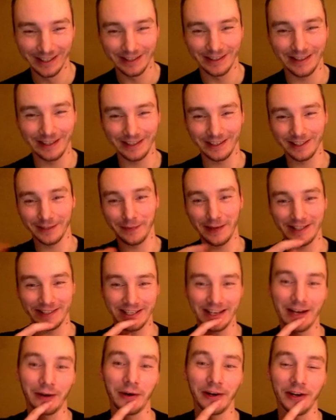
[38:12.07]
that goes
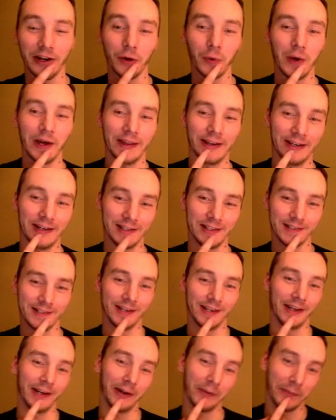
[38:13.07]
spazzing out. I know why that is,
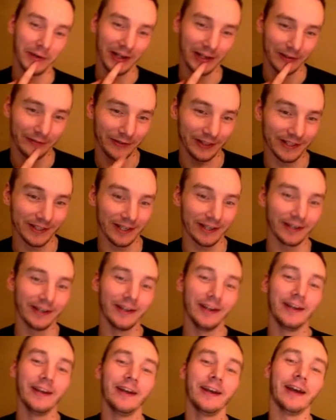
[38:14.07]
um, and I can fix that.
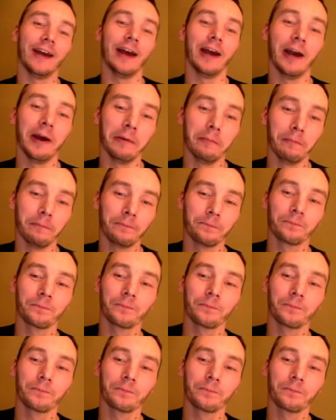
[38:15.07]
Um,